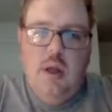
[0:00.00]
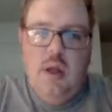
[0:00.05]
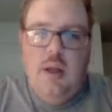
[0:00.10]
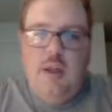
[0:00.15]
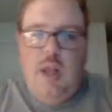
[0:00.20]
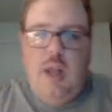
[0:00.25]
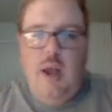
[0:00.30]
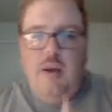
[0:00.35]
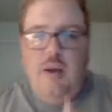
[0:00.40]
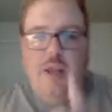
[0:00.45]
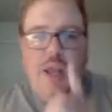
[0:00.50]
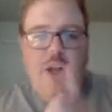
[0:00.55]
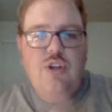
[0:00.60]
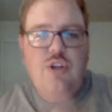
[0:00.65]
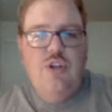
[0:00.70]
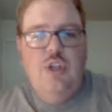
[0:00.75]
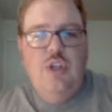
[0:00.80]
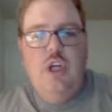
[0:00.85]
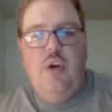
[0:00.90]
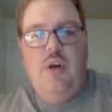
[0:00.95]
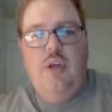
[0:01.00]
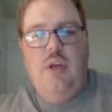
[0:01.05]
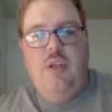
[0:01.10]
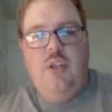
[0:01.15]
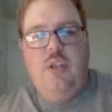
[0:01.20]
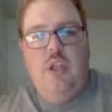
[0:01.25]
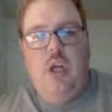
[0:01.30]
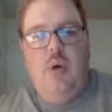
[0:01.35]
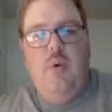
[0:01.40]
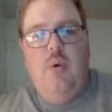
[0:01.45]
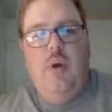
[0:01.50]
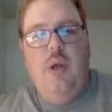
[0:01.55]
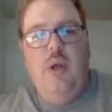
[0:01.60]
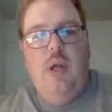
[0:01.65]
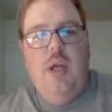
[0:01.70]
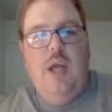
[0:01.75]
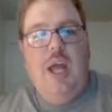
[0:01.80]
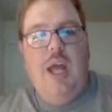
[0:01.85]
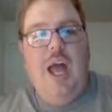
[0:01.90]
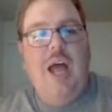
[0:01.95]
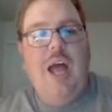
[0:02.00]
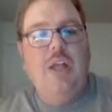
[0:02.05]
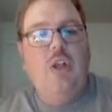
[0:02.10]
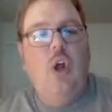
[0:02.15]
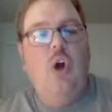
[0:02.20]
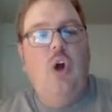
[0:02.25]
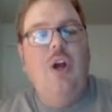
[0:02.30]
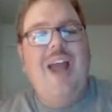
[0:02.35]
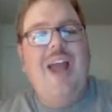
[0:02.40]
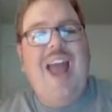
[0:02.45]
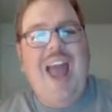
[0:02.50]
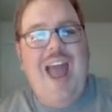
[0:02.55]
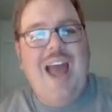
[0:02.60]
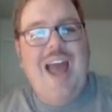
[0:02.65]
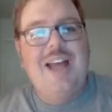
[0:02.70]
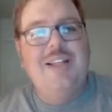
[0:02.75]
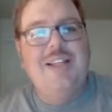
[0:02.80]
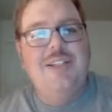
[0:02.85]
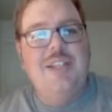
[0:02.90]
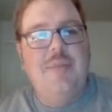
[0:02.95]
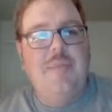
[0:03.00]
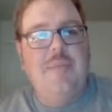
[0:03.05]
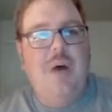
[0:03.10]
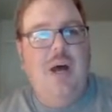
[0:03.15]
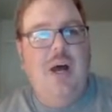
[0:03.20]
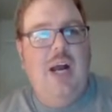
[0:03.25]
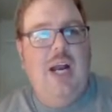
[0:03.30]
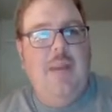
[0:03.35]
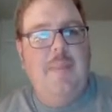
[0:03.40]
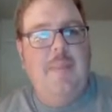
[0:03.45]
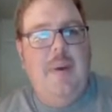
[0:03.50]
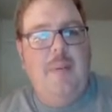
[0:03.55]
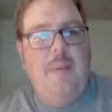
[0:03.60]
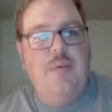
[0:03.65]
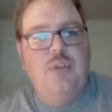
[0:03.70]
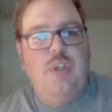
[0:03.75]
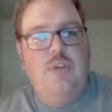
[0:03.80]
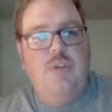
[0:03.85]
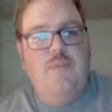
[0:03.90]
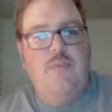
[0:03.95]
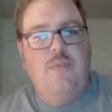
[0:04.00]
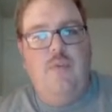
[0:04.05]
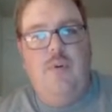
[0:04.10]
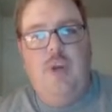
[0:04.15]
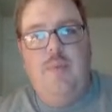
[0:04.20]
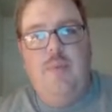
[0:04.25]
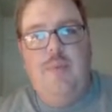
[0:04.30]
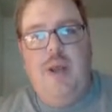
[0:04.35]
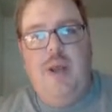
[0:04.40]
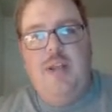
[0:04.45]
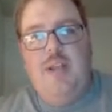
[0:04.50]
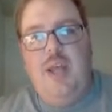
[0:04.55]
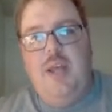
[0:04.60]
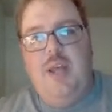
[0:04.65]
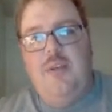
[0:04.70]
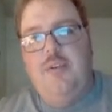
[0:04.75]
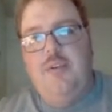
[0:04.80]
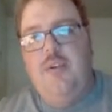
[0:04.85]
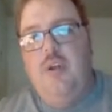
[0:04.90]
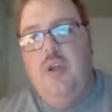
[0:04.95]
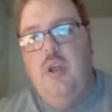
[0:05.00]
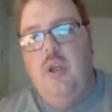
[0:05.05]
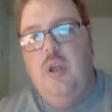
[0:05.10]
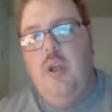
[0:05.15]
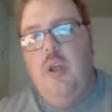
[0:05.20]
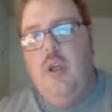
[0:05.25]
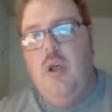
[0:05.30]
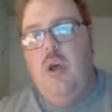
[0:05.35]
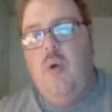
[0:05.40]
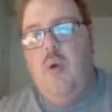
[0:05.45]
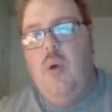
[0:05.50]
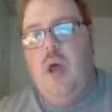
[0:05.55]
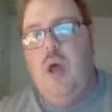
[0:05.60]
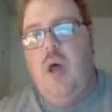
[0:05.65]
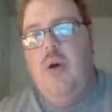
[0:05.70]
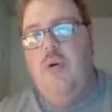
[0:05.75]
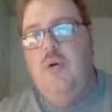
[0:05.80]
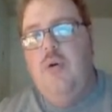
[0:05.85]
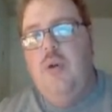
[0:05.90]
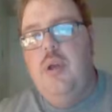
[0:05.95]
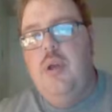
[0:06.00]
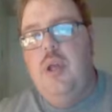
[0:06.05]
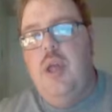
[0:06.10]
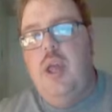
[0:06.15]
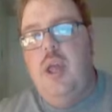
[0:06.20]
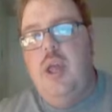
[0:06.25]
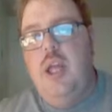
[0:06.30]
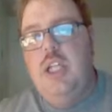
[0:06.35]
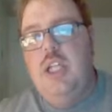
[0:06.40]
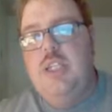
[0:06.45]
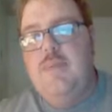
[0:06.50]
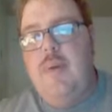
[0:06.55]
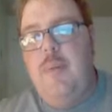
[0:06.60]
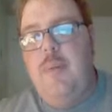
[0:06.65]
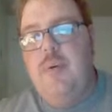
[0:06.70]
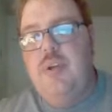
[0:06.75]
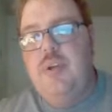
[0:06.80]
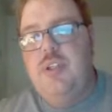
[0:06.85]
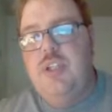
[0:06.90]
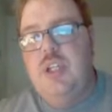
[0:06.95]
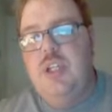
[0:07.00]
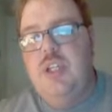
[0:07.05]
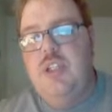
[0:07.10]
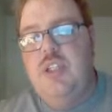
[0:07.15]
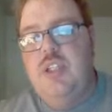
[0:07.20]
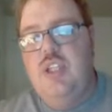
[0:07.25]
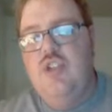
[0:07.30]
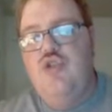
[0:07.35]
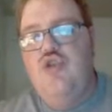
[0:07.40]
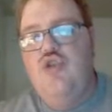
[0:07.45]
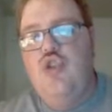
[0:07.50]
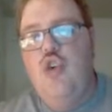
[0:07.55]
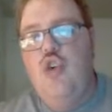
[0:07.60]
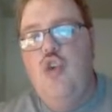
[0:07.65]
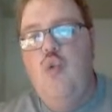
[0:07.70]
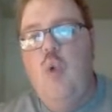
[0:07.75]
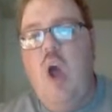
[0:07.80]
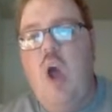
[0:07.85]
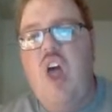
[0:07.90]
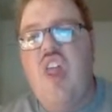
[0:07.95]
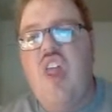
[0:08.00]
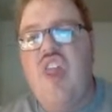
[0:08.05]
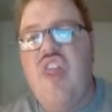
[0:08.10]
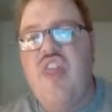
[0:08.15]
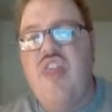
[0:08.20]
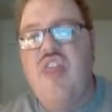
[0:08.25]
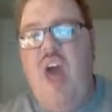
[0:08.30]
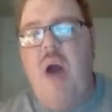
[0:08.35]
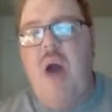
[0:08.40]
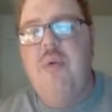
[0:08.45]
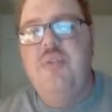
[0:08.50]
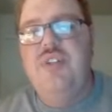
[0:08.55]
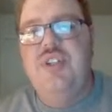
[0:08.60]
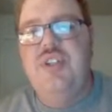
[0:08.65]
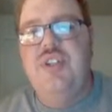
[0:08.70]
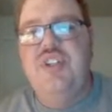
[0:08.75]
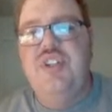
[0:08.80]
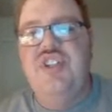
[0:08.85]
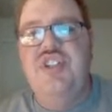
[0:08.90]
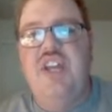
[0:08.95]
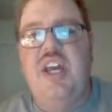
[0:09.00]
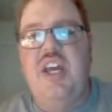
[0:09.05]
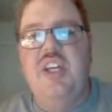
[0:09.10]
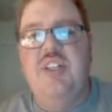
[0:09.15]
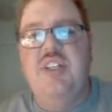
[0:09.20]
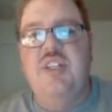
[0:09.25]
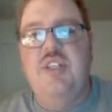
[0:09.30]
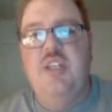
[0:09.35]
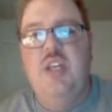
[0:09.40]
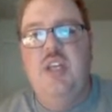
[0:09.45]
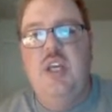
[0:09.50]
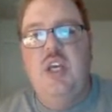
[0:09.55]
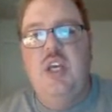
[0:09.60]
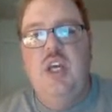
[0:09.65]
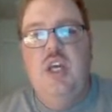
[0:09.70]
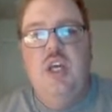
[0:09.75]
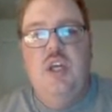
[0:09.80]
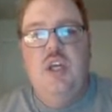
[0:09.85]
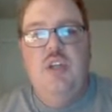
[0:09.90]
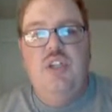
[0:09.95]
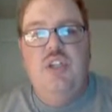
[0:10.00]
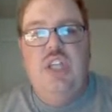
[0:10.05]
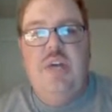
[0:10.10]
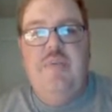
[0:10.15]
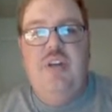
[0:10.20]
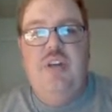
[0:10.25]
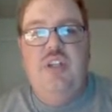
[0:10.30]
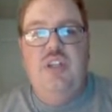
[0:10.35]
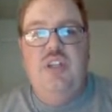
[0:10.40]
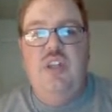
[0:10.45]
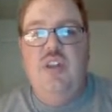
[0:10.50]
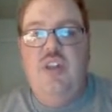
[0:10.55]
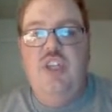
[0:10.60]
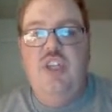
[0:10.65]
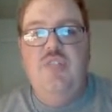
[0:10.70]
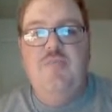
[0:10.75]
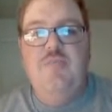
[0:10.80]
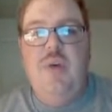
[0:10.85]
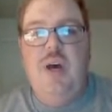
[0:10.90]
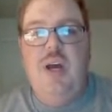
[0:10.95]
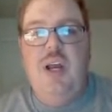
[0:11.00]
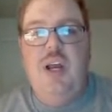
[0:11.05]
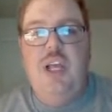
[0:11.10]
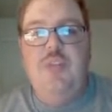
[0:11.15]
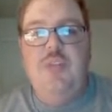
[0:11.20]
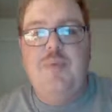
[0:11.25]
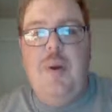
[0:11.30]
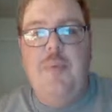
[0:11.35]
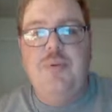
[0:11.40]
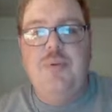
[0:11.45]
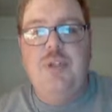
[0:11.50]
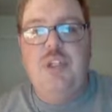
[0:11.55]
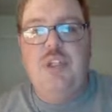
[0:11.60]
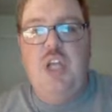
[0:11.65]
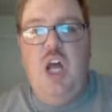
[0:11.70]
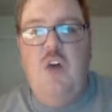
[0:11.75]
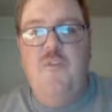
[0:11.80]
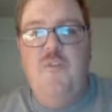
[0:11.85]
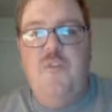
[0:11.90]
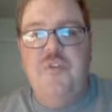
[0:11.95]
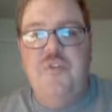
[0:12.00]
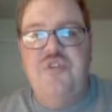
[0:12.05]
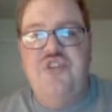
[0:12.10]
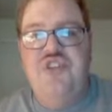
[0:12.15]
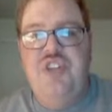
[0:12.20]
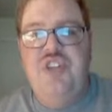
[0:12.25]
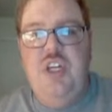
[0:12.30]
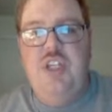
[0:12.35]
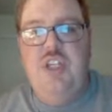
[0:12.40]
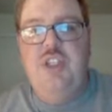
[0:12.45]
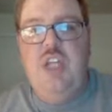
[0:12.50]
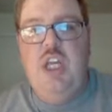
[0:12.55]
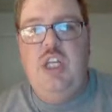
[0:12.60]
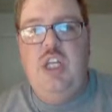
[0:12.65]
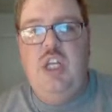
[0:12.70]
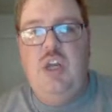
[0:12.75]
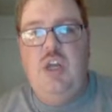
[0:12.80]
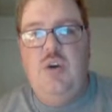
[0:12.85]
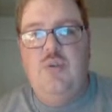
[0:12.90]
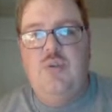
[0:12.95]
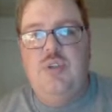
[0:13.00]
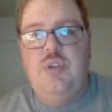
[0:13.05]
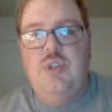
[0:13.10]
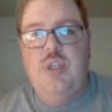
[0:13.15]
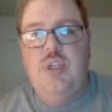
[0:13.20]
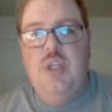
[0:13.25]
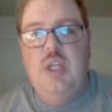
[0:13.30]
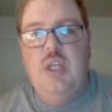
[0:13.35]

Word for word: Now, in case you're curious, though, how long has the manga publishing for? You might ask. Well, it's been publishing since 2006. So that means this manga is publishing now for 16 years.